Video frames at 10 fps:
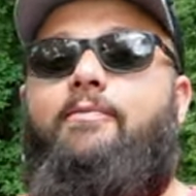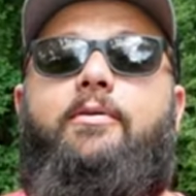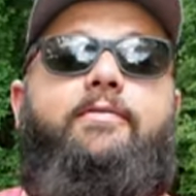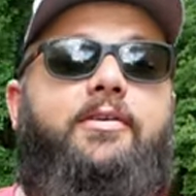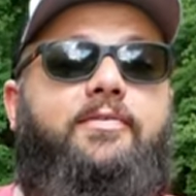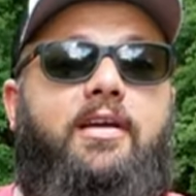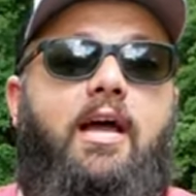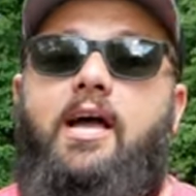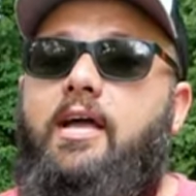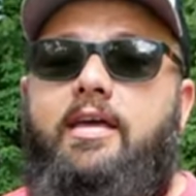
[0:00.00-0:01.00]
F-150.
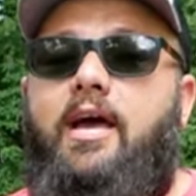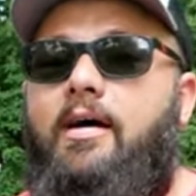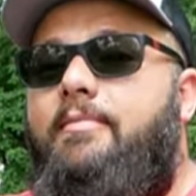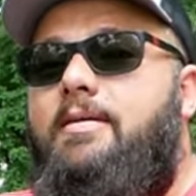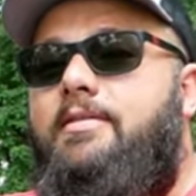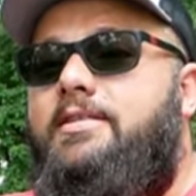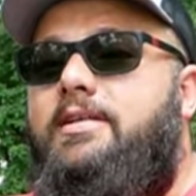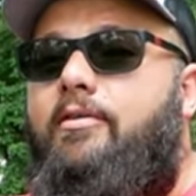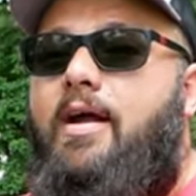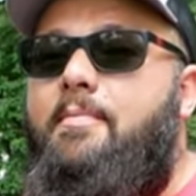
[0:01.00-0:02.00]
Yeah, maybe that's
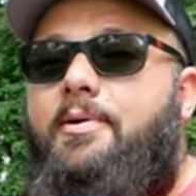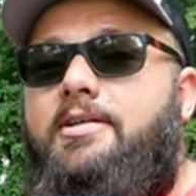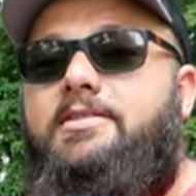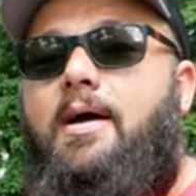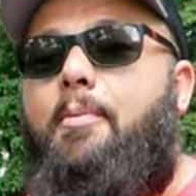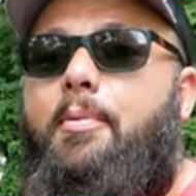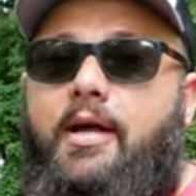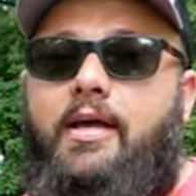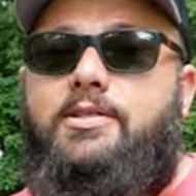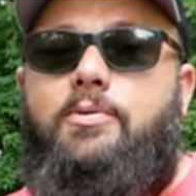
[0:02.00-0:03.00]
a grandpa step,
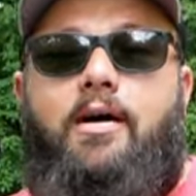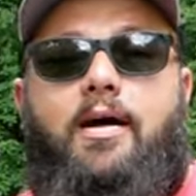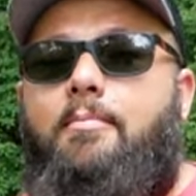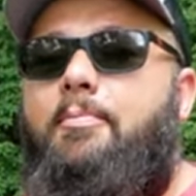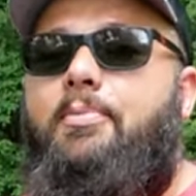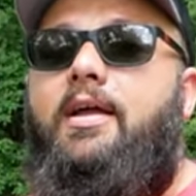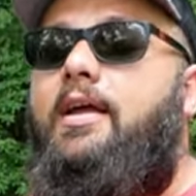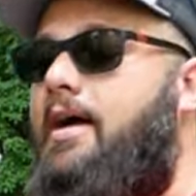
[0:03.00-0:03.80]
but guess what? I'm a big